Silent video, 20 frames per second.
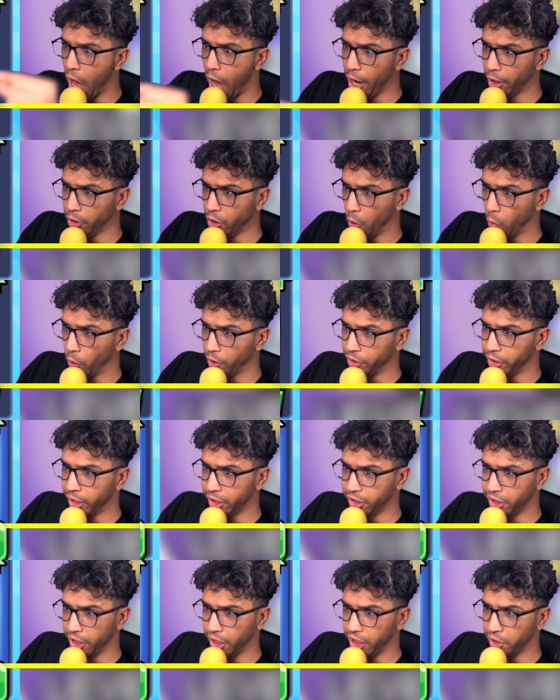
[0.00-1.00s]
I don't know what
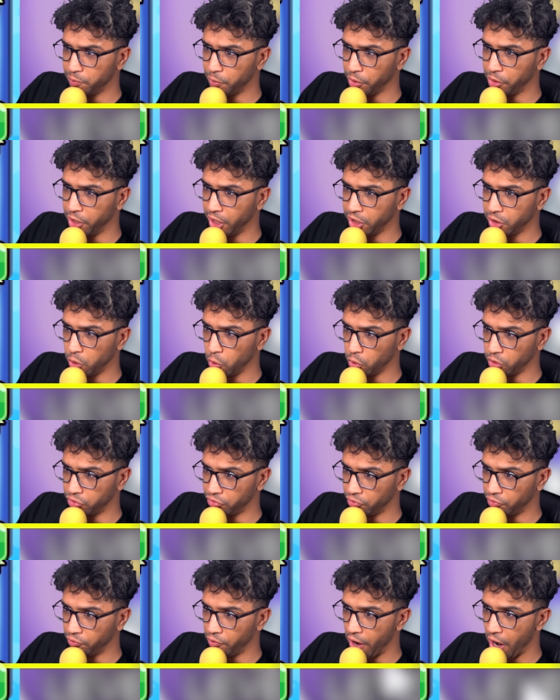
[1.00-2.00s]
this is, but this looks
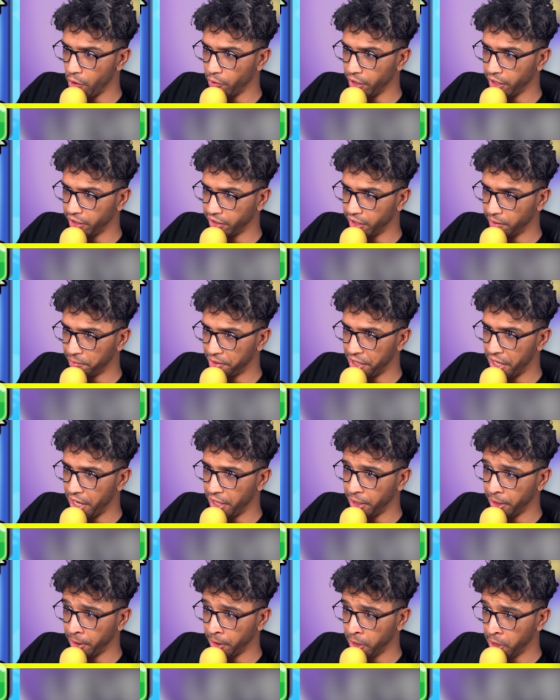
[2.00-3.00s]
very
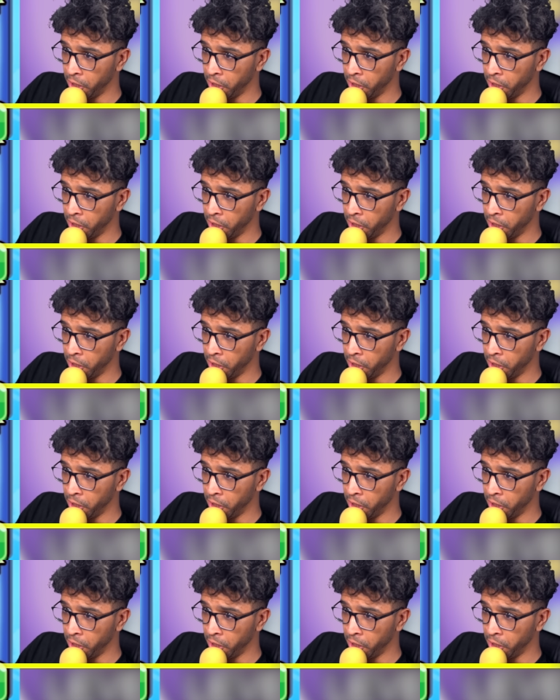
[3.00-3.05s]
intimidating.